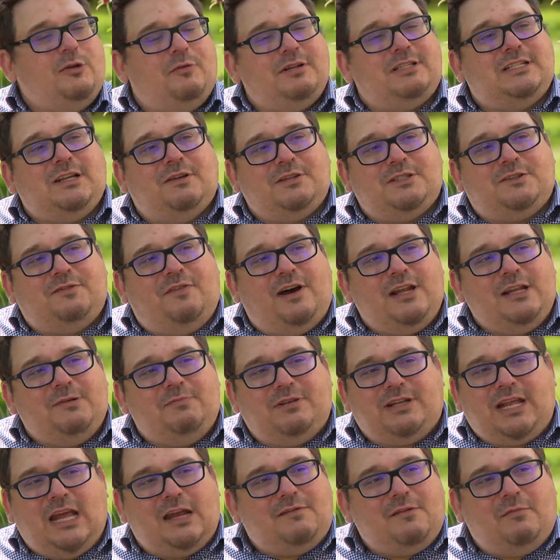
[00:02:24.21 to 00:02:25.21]
know it sounds funny,
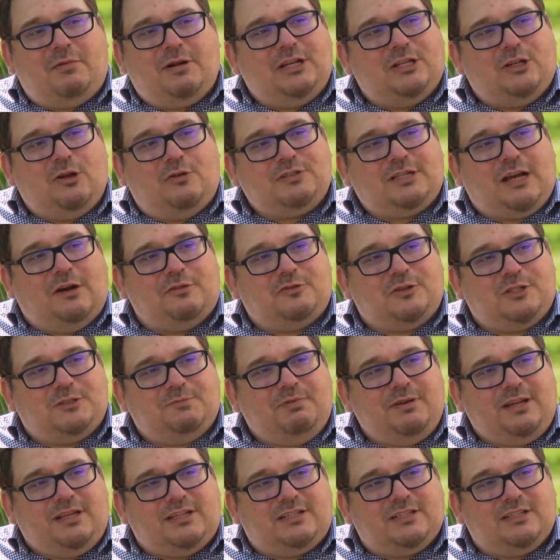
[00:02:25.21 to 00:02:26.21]
but everybody knows how to
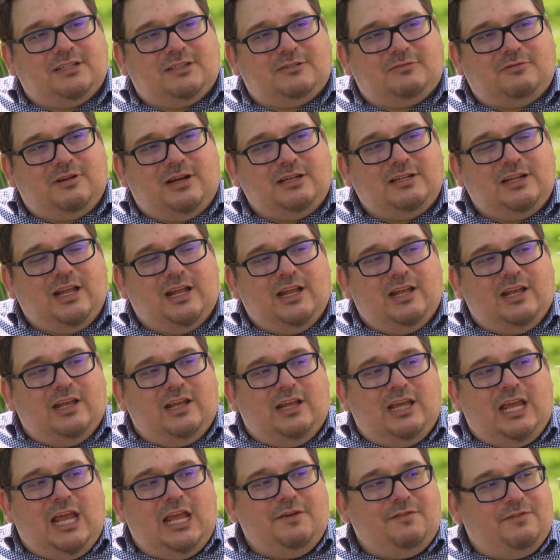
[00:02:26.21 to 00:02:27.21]
spit, right?
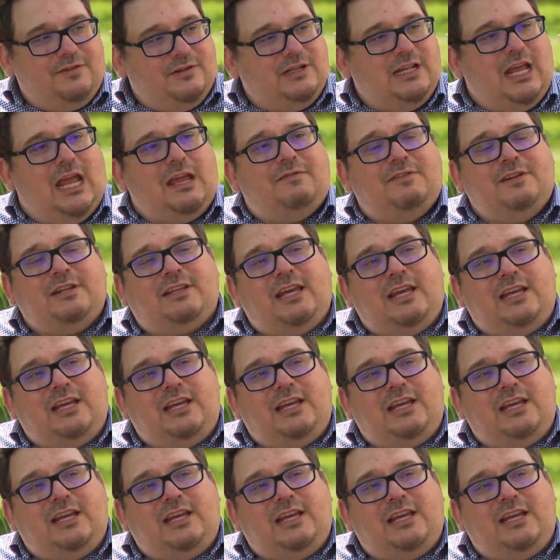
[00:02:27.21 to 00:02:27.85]
Even, even